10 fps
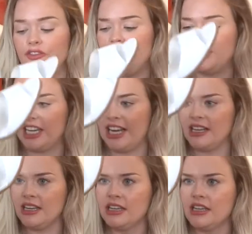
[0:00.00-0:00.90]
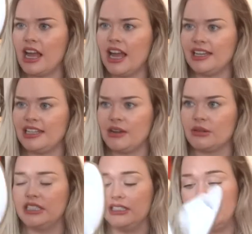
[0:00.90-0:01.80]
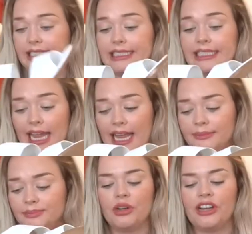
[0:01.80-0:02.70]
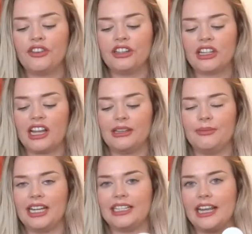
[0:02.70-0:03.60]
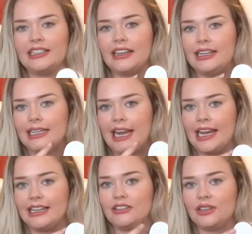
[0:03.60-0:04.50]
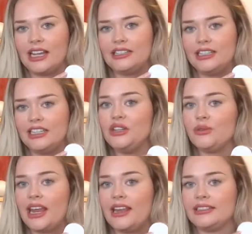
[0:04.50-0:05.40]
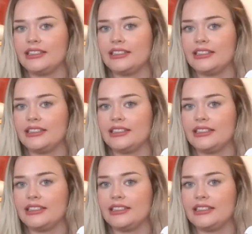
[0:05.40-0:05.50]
fitting and they were size 10. When I first got them, they say size 8, so that's the UK